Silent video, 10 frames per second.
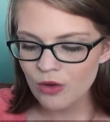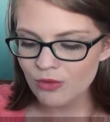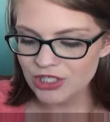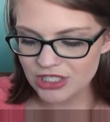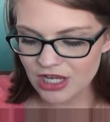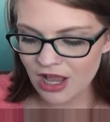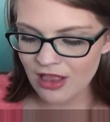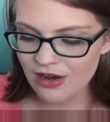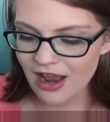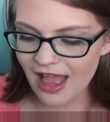which is a
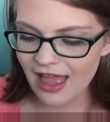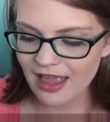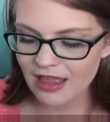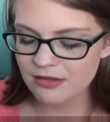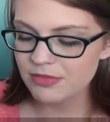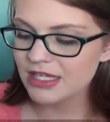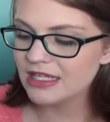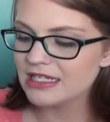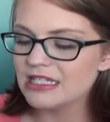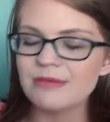color I
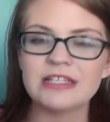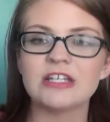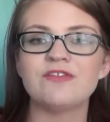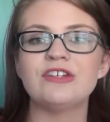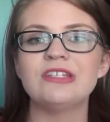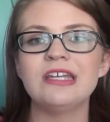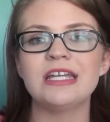completely see myself using.